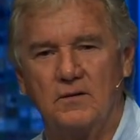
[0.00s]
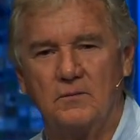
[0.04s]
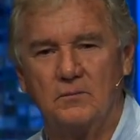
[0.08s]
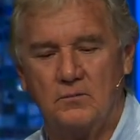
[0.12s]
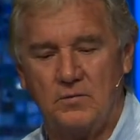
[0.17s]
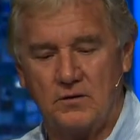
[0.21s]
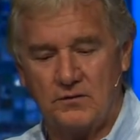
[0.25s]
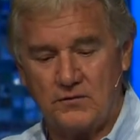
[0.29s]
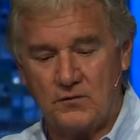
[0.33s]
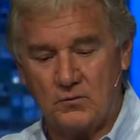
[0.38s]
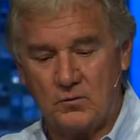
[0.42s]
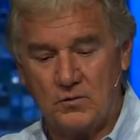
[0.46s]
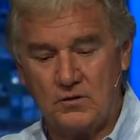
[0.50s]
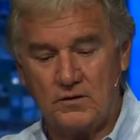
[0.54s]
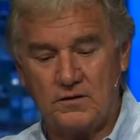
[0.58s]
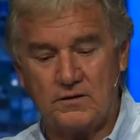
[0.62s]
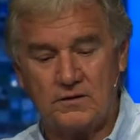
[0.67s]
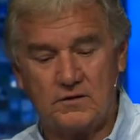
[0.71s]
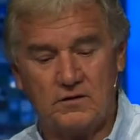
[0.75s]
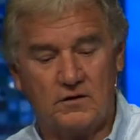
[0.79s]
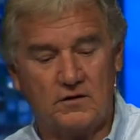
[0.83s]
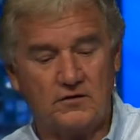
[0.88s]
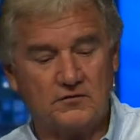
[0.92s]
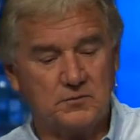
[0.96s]
But the word of the
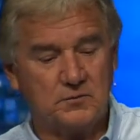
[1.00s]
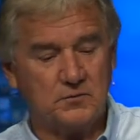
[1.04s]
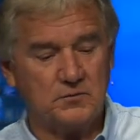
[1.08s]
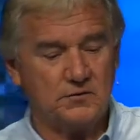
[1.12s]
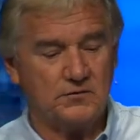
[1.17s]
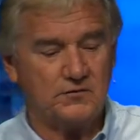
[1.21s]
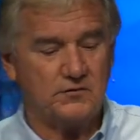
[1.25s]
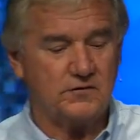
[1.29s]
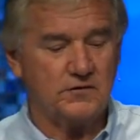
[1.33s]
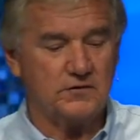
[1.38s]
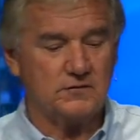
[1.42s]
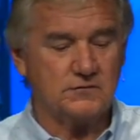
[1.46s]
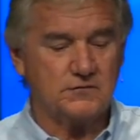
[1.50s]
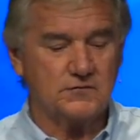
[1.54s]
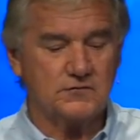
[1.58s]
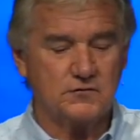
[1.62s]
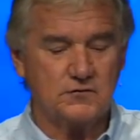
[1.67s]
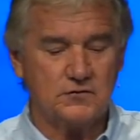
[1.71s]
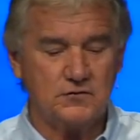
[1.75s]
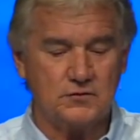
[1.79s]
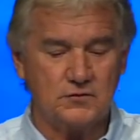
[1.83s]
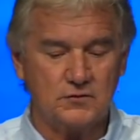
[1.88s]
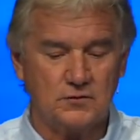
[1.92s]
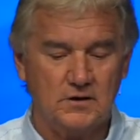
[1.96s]
gospel is still
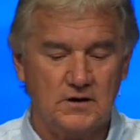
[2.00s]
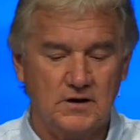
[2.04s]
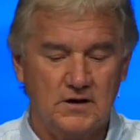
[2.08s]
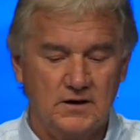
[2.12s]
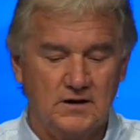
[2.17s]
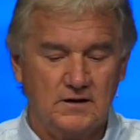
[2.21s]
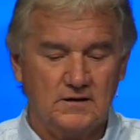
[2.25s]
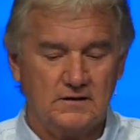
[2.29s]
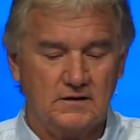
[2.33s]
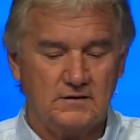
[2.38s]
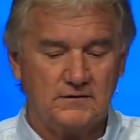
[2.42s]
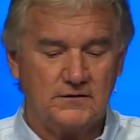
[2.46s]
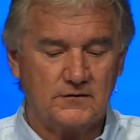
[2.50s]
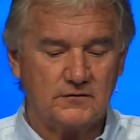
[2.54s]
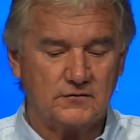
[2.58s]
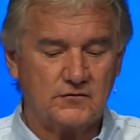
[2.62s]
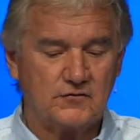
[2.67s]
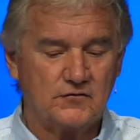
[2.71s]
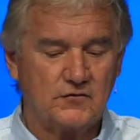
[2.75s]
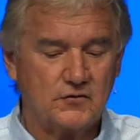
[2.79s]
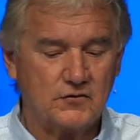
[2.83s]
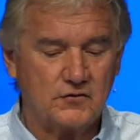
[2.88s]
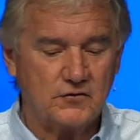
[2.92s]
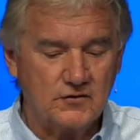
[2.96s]
true that there are
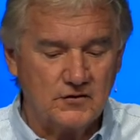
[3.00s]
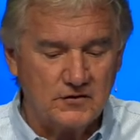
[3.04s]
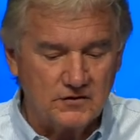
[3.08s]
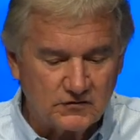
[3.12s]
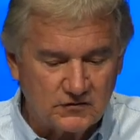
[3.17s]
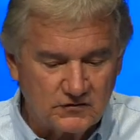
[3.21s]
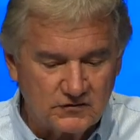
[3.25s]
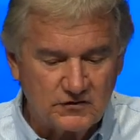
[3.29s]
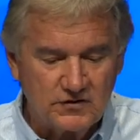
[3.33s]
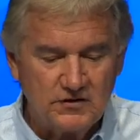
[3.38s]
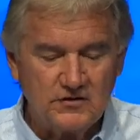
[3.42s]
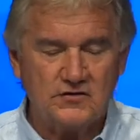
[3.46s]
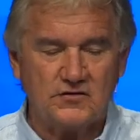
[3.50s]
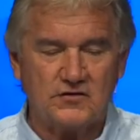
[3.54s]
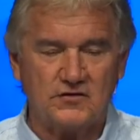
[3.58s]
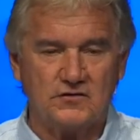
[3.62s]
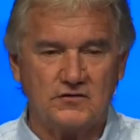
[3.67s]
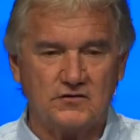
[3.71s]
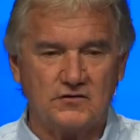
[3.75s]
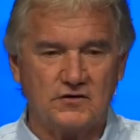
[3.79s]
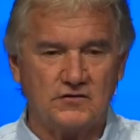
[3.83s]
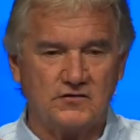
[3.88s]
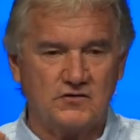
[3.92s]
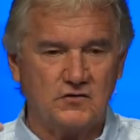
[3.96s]
certain
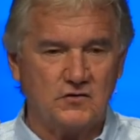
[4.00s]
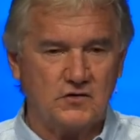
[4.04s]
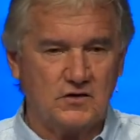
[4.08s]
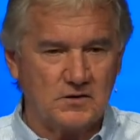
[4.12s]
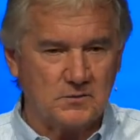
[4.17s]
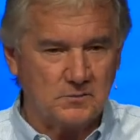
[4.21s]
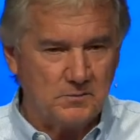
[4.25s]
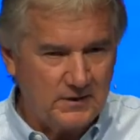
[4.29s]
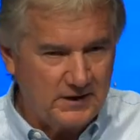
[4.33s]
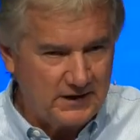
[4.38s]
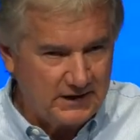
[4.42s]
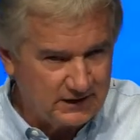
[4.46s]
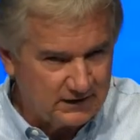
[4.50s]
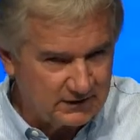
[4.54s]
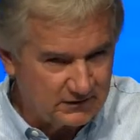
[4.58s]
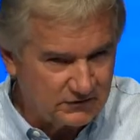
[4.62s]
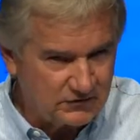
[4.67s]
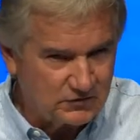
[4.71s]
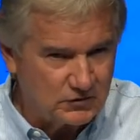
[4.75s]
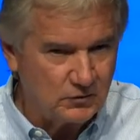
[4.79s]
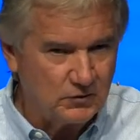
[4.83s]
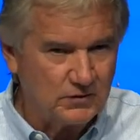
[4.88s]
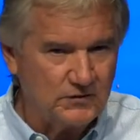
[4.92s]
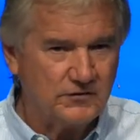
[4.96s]
decisions that you can make and
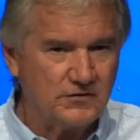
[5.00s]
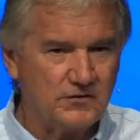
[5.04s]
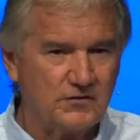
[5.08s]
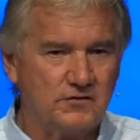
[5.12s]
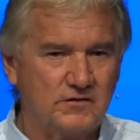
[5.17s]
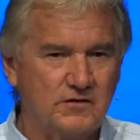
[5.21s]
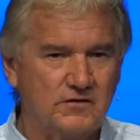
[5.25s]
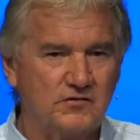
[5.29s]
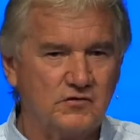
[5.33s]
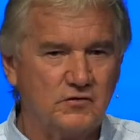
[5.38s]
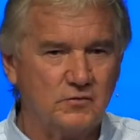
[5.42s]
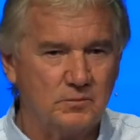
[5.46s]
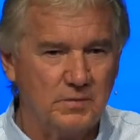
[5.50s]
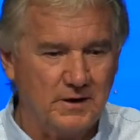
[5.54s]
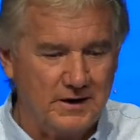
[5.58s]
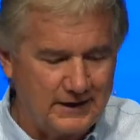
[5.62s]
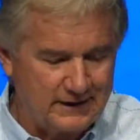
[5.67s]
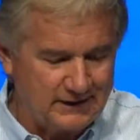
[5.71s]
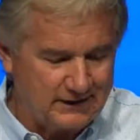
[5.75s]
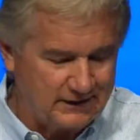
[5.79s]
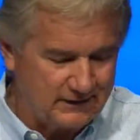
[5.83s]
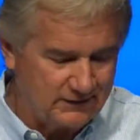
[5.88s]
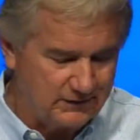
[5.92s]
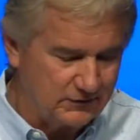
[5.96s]
choices that you buy
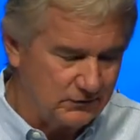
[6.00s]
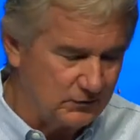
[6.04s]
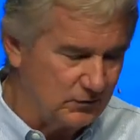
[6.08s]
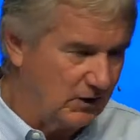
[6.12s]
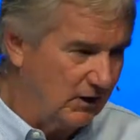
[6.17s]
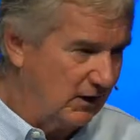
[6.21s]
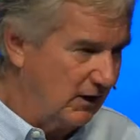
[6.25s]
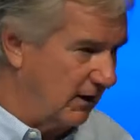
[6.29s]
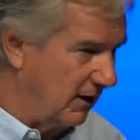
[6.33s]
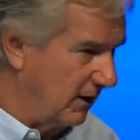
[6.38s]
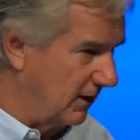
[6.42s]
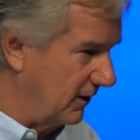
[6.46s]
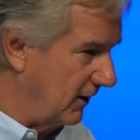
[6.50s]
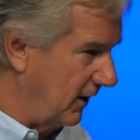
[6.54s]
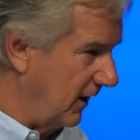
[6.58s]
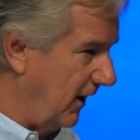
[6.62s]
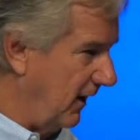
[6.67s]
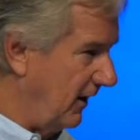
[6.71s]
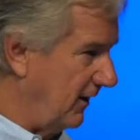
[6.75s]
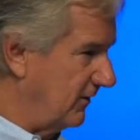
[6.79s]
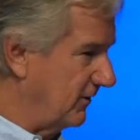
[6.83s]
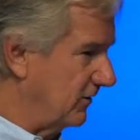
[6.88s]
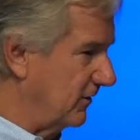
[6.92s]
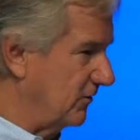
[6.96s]
into and
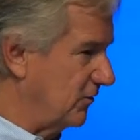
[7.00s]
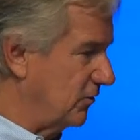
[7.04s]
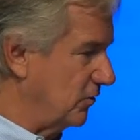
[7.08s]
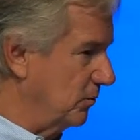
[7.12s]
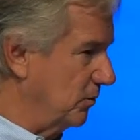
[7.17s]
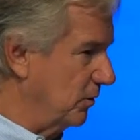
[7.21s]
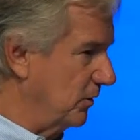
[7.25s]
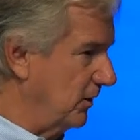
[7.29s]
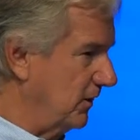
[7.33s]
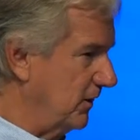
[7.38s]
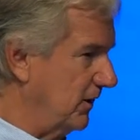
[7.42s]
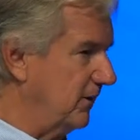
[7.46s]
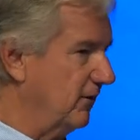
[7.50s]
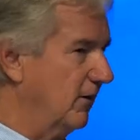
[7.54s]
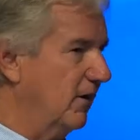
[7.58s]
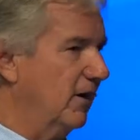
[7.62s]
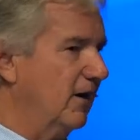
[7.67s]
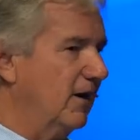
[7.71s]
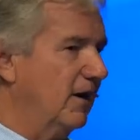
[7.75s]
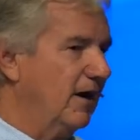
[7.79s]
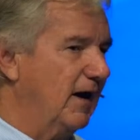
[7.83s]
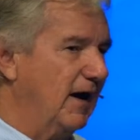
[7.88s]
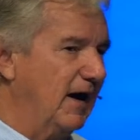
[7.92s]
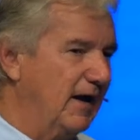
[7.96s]
lies that you believe,
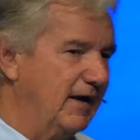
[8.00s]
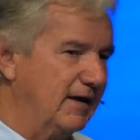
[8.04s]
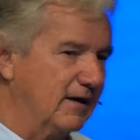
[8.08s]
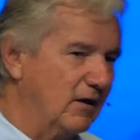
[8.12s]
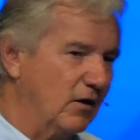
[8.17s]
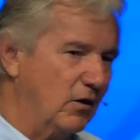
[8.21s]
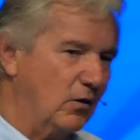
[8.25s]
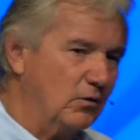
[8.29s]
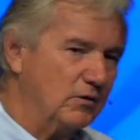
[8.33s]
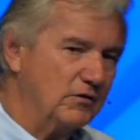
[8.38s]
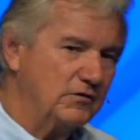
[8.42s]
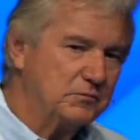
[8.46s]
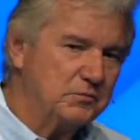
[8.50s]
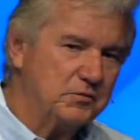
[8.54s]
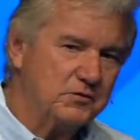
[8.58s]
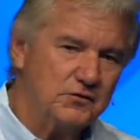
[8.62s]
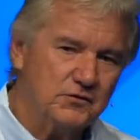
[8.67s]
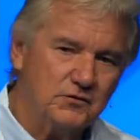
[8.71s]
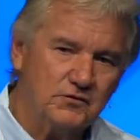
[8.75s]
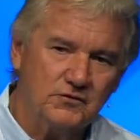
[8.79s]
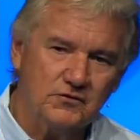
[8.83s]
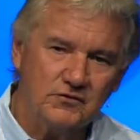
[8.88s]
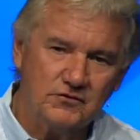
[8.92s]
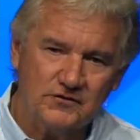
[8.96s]
and it always
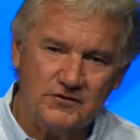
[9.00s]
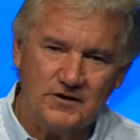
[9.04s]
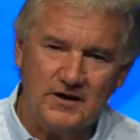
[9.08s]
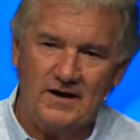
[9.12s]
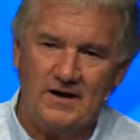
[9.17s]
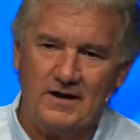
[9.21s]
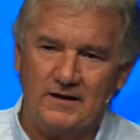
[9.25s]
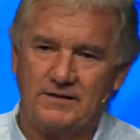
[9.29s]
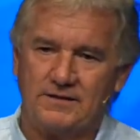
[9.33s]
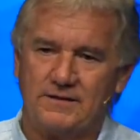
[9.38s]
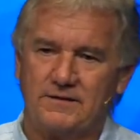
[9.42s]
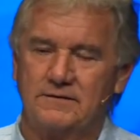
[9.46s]
produces death